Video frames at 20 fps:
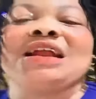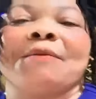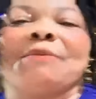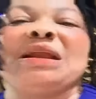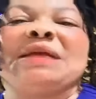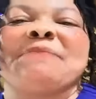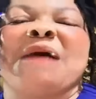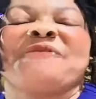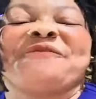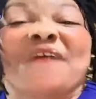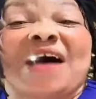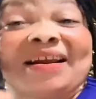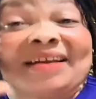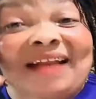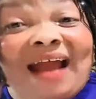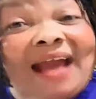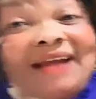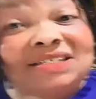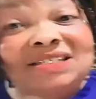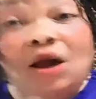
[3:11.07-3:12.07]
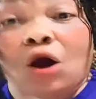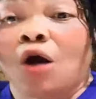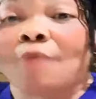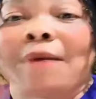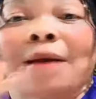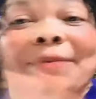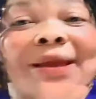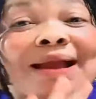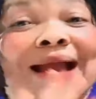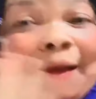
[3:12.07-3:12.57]
I'm the best fun nice.
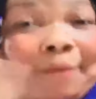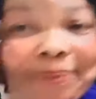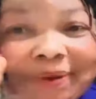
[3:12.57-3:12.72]
Oh, my